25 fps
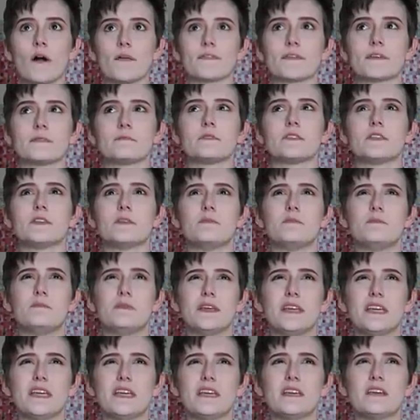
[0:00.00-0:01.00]
want them to
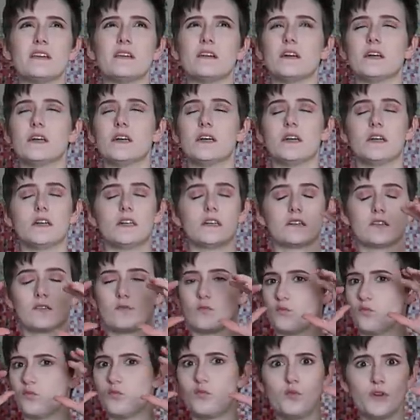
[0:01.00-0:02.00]
be
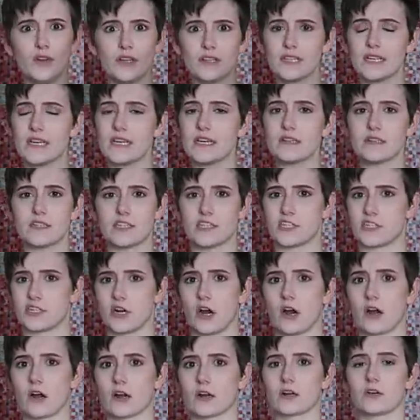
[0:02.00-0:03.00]
really
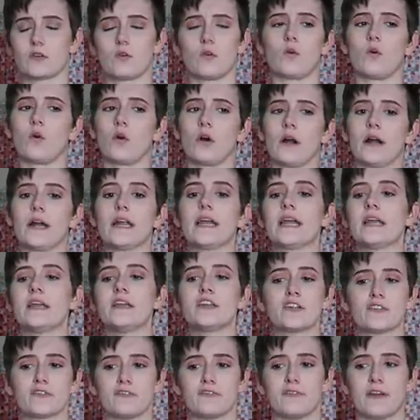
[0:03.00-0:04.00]
stark or
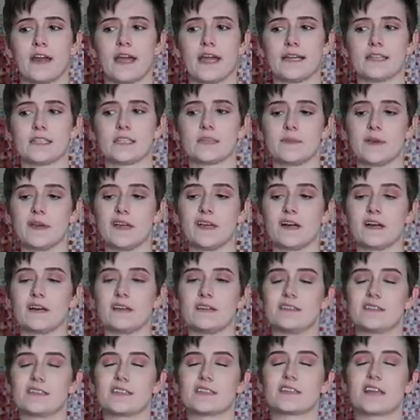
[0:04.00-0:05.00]
in your face,
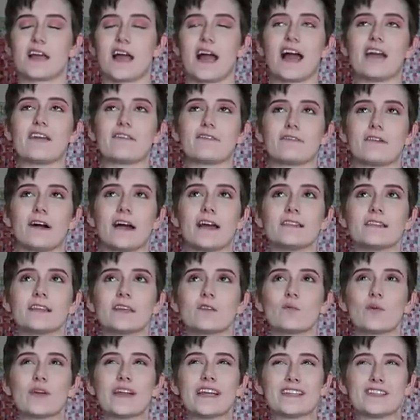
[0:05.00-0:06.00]
because I find
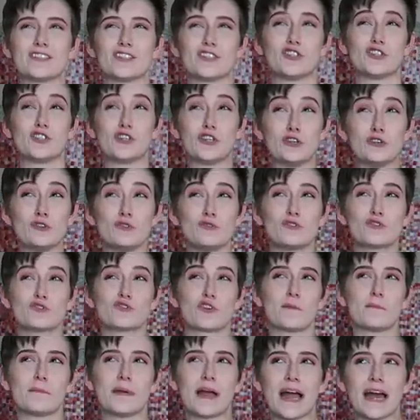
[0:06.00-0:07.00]
that when it's too
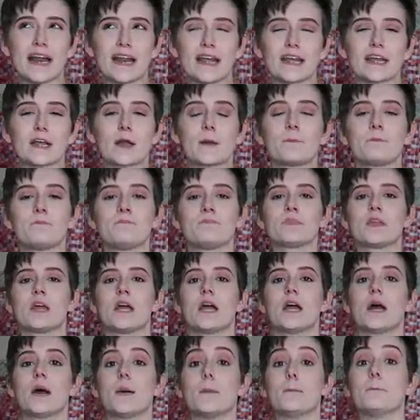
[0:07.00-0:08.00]
dramatic,
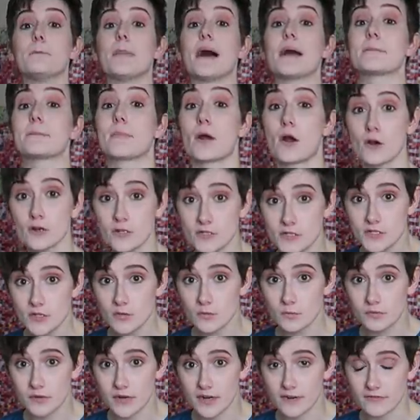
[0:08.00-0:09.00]
my
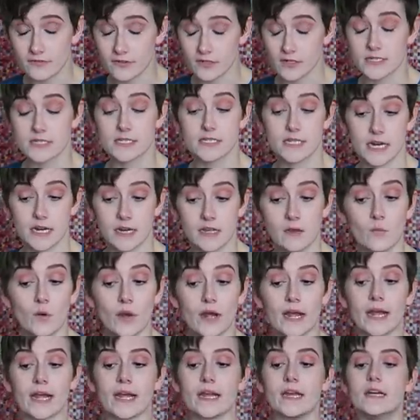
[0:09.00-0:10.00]
personal preference
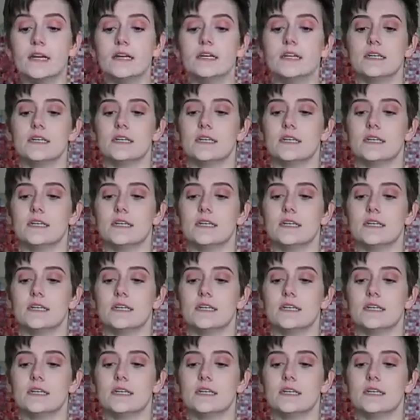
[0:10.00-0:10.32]
anyway,